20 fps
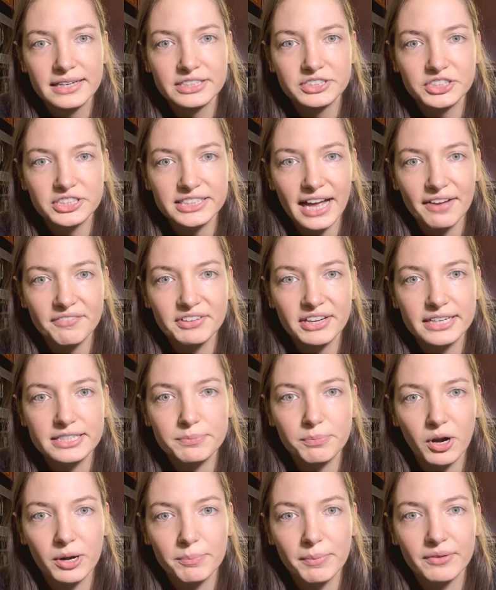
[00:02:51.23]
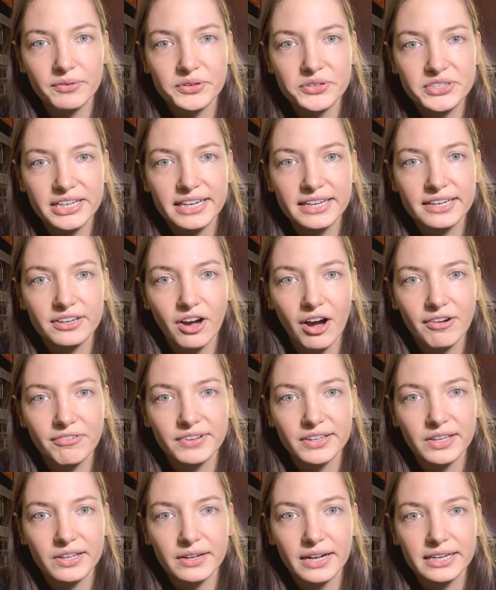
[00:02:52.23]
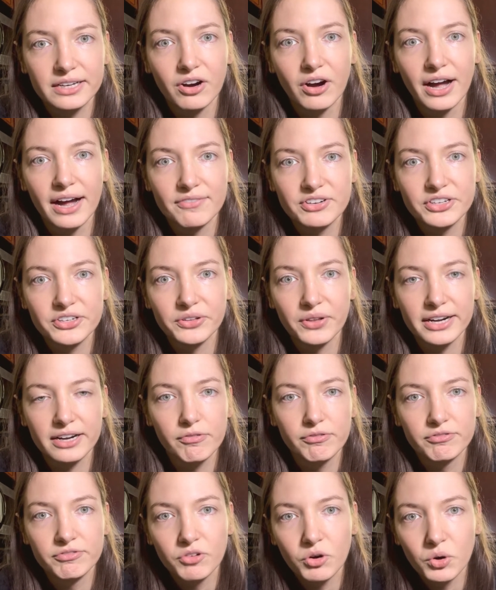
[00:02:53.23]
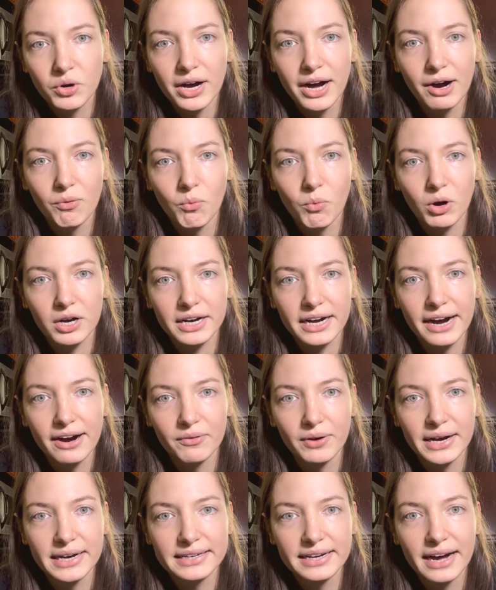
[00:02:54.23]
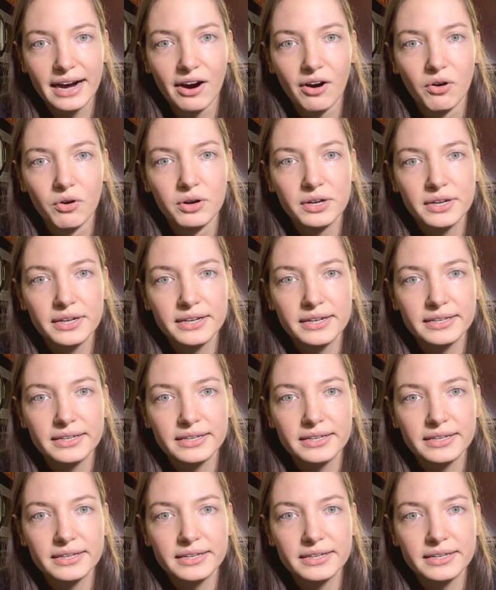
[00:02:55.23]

just having it as part of my routine and not feeling like, I have to do like a full out workout right now